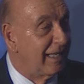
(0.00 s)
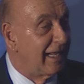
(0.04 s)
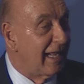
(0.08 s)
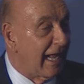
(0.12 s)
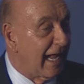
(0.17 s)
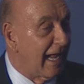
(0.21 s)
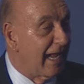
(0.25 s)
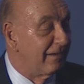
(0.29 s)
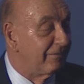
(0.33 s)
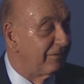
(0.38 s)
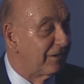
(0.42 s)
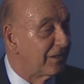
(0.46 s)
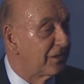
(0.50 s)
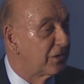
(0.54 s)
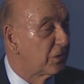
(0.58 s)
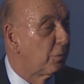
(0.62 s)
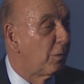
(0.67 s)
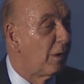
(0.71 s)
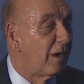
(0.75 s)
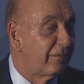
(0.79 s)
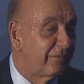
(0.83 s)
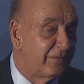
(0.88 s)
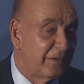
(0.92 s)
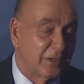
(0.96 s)
Ava,
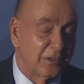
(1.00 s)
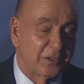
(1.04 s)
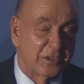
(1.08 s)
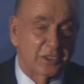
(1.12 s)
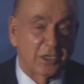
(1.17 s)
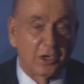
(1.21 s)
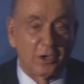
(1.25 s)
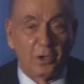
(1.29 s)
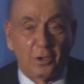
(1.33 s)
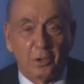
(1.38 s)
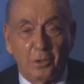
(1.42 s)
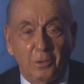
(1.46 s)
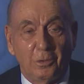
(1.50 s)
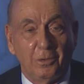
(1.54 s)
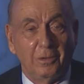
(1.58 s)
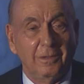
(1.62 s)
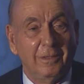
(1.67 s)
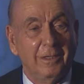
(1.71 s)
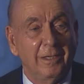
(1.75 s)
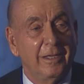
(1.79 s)
12 years old,